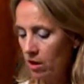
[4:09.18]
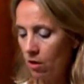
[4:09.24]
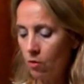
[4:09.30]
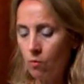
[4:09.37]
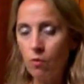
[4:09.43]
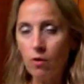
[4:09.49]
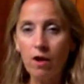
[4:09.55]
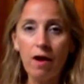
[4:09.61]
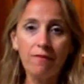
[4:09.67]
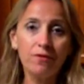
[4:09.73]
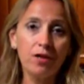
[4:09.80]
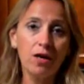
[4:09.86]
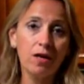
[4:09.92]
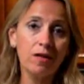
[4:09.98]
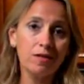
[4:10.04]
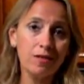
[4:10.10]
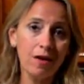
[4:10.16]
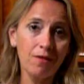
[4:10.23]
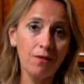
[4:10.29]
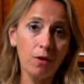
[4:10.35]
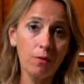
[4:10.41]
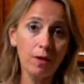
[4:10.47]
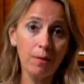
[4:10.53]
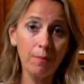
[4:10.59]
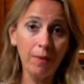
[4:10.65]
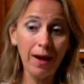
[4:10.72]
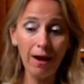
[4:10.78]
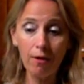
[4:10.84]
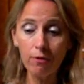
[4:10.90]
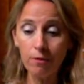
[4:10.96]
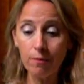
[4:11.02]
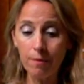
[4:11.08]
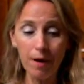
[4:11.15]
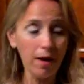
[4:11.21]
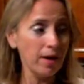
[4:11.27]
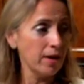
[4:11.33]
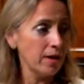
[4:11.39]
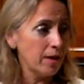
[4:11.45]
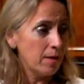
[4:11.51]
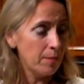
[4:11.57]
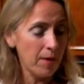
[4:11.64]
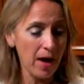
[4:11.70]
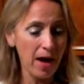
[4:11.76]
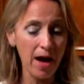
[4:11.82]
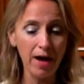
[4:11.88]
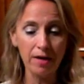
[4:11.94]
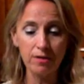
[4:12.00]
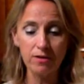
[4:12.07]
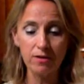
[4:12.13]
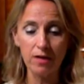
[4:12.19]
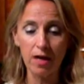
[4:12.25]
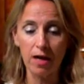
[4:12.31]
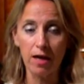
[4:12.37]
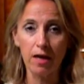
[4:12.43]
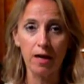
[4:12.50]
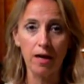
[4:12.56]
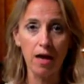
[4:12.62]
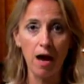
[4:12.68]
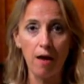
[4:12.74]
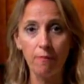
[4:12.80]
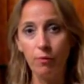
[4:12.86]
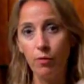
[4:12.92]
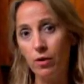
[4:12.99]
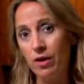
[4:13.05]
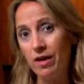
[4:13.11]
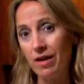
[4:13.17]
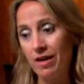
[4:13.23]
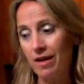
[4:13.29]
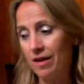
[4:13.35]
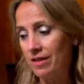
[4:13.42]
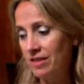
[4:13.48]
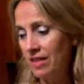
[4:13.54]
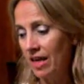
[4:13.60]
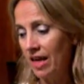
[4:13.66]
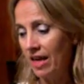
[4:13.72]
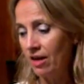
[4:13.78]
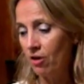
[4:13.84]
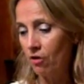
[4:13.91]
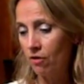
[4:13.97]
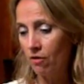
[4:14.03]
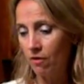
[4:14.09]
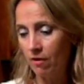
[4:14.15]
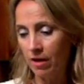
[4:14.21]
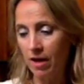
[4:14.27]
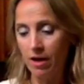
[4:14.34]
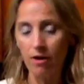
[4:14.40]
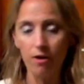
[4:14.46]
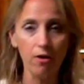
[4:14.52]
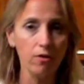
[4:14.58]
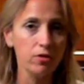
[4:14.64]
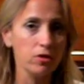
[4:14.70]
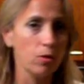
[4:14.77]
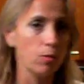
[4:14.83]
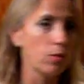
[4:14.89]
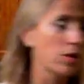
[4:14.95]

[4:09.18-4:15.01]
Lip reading: So what I've done is I've already powdered mine in the past, and I put it in a container here,